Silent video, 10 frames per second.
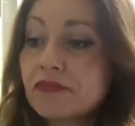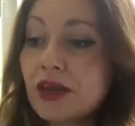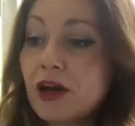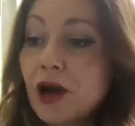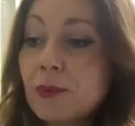
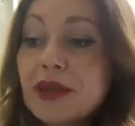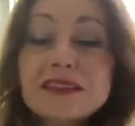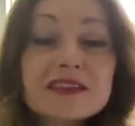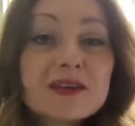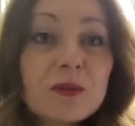I picked
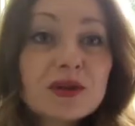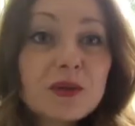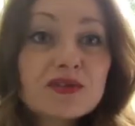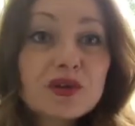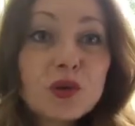this up when I
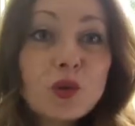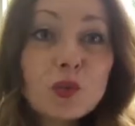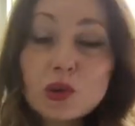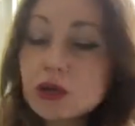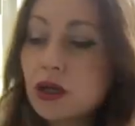was in
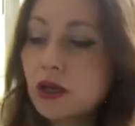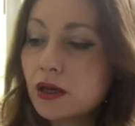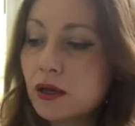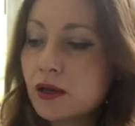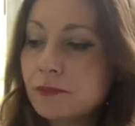Cornwall
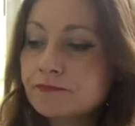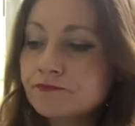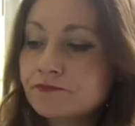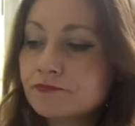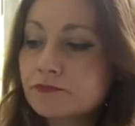
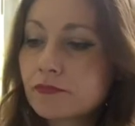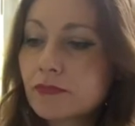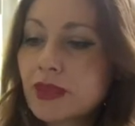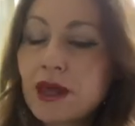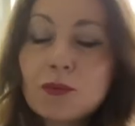
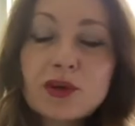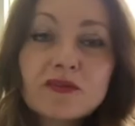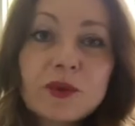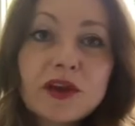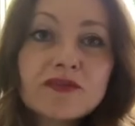at one of
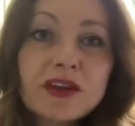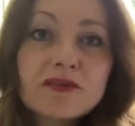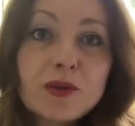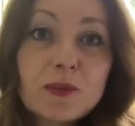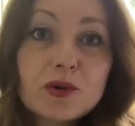my
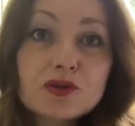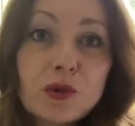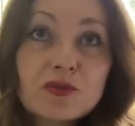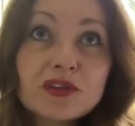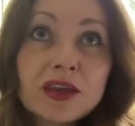favourite
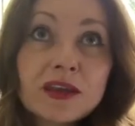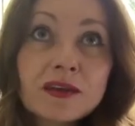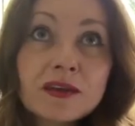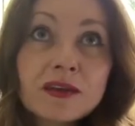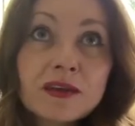bookshops
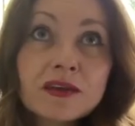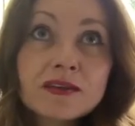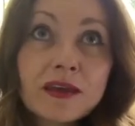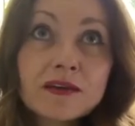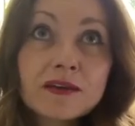in
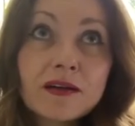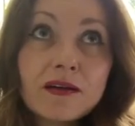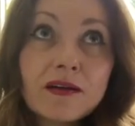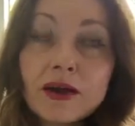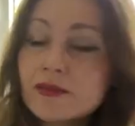St.
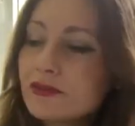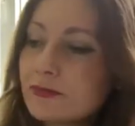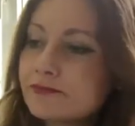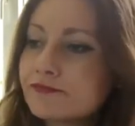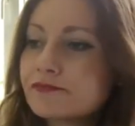Ives.
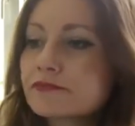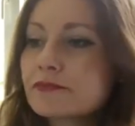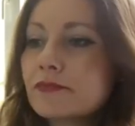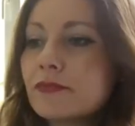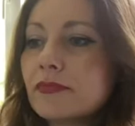
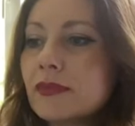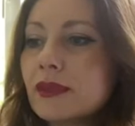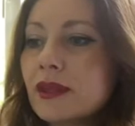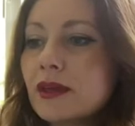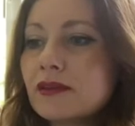
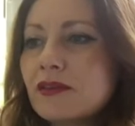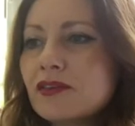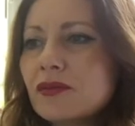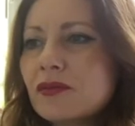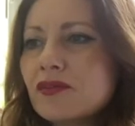And I
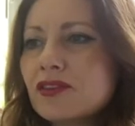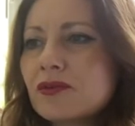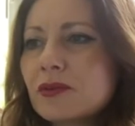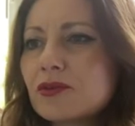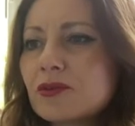don't know if it's
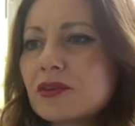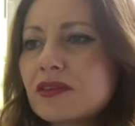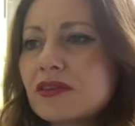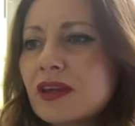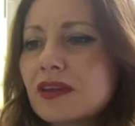supposed to be
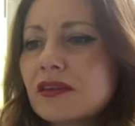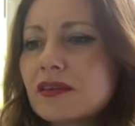set.